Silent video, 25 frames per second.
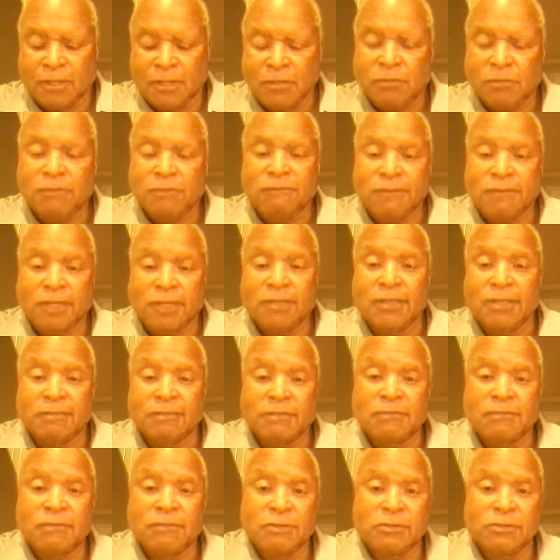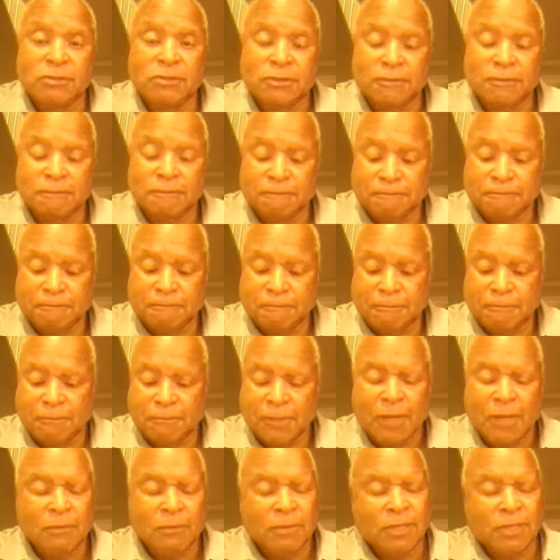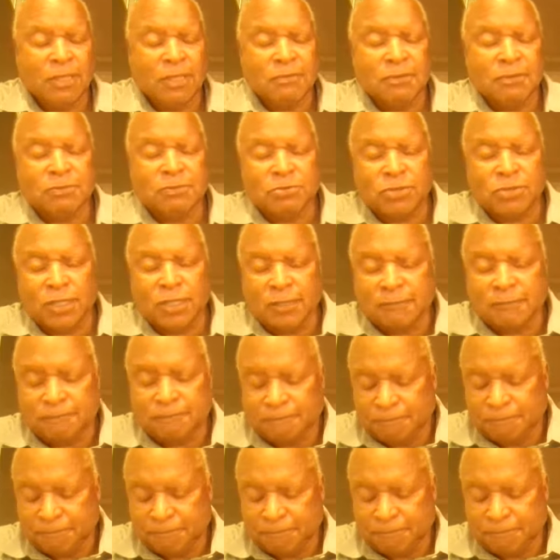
You will find every verse. But let me pray.